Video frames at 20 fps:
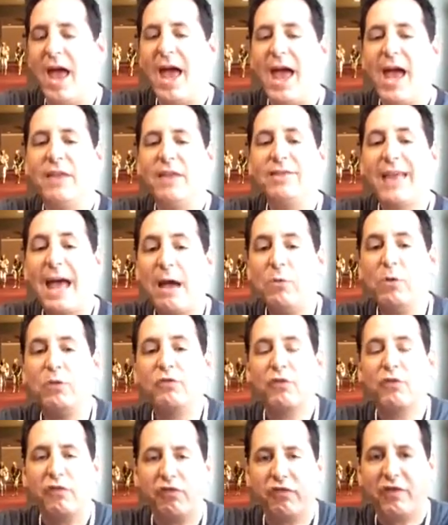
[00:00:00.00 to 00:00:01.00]
And that
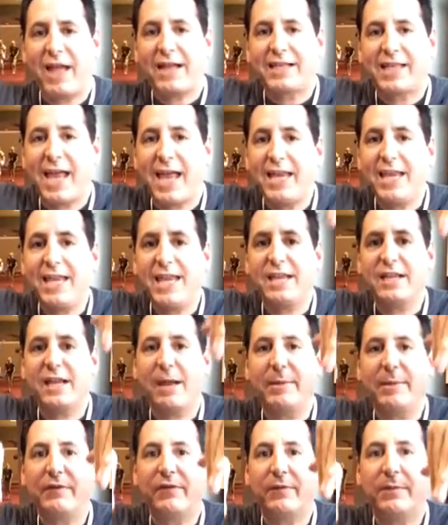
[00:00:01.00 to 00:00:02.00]
would reflect any heat
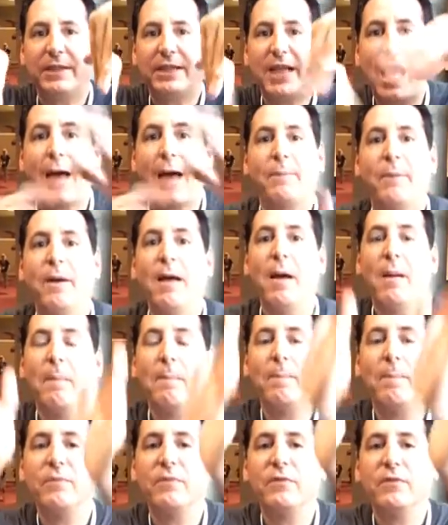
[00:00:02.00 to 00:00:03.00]
coming from the top
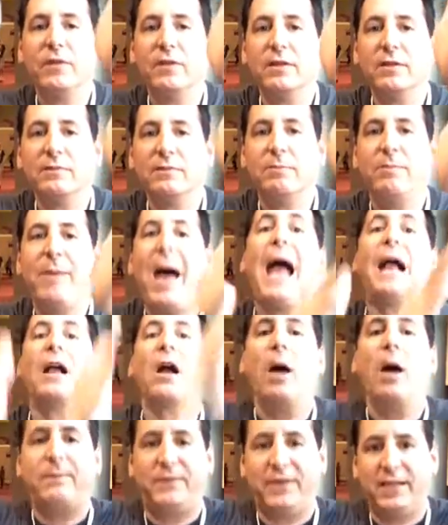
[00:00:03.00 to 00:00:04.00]
back
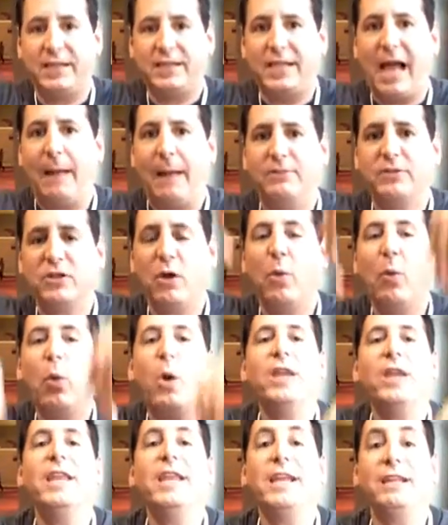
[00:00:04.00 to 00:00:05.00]
up to the top, so it
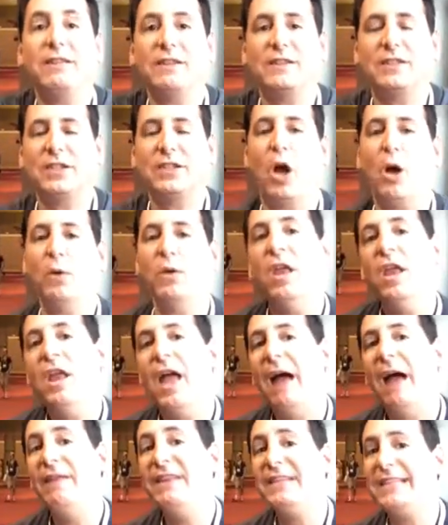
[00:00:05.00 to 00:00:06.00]
wouldn't hit the stone.
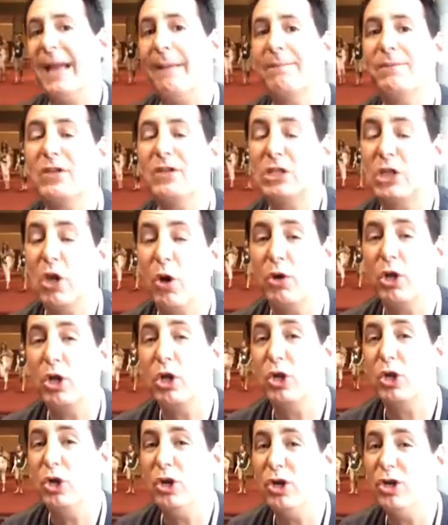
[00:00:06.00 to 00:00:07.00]
And this kept the stone a
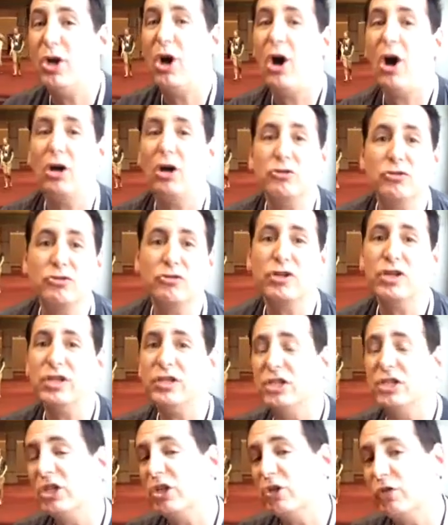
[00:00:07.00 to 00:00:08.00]
good
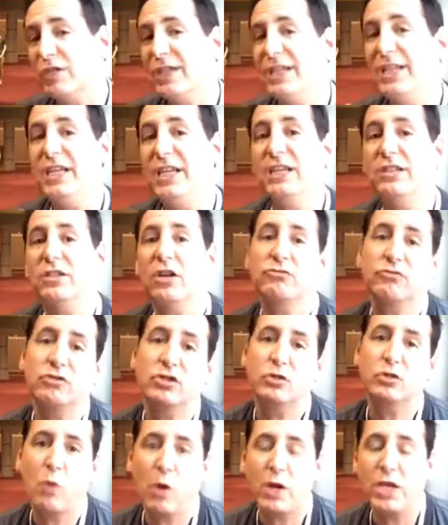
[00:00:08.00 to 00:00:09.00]
100 degrees,
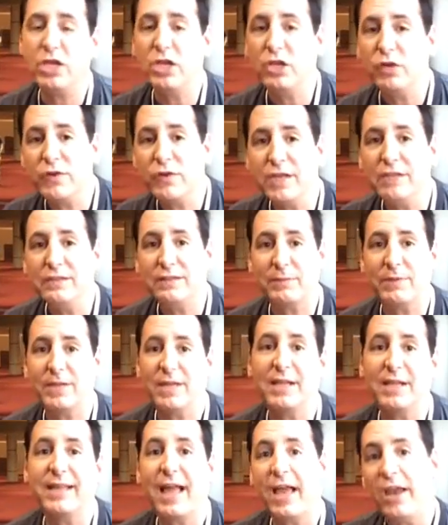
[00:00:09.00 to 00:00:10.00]
120 degrees,
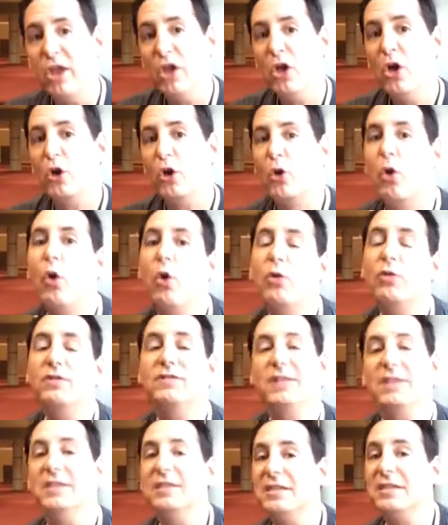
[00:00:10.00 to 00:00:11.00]
something like that, cooler
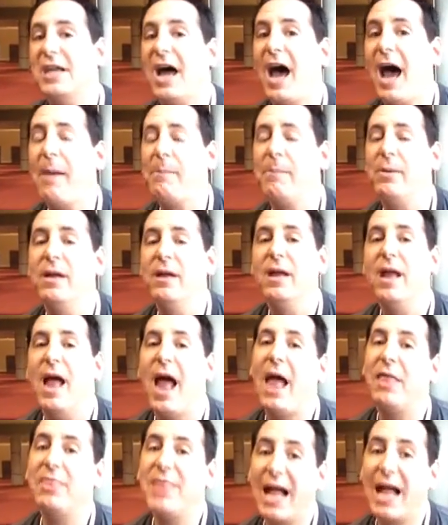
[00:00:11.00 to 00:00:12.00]
than the top.
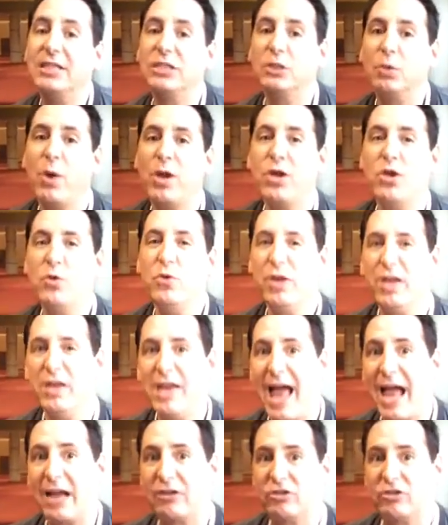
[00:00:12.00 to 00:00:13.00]
And that's the way you
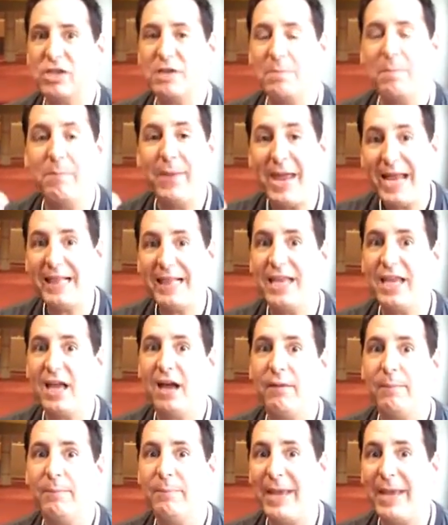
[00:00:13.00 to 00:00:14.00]
can actually bake
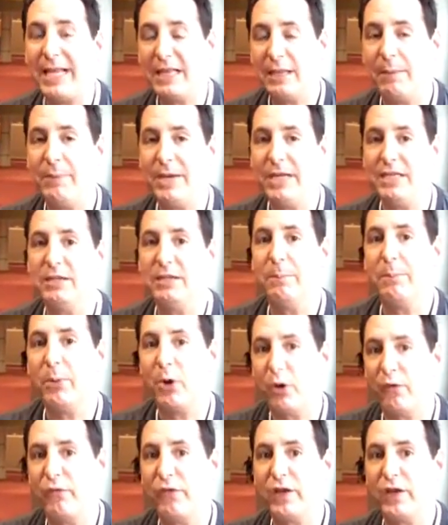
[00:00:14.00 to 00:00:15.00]
the pizza
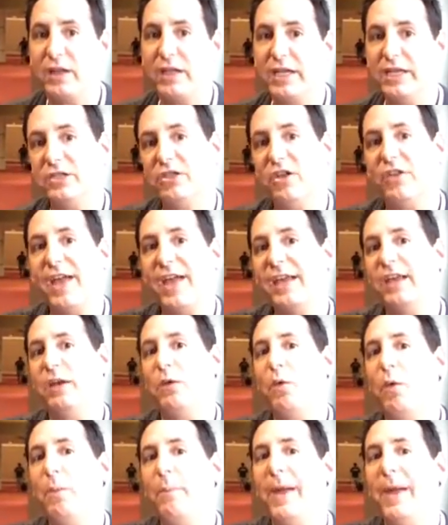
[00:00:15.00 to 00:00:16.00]
perfectly, so that it
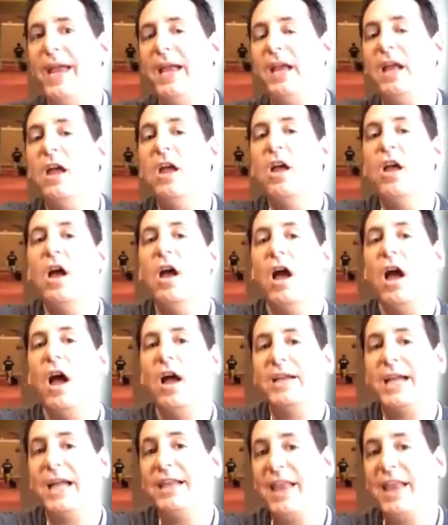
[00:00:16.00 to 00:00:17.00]
will bake,
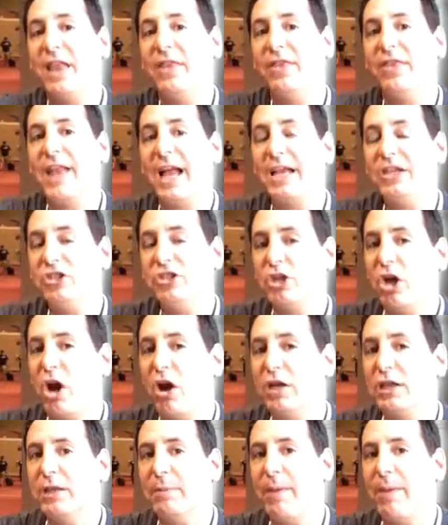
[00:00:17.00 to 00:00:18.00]
get that nice
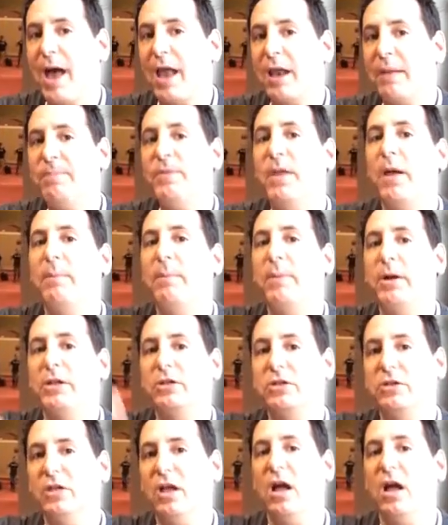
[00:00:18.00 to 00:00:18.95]
char at the bottom, but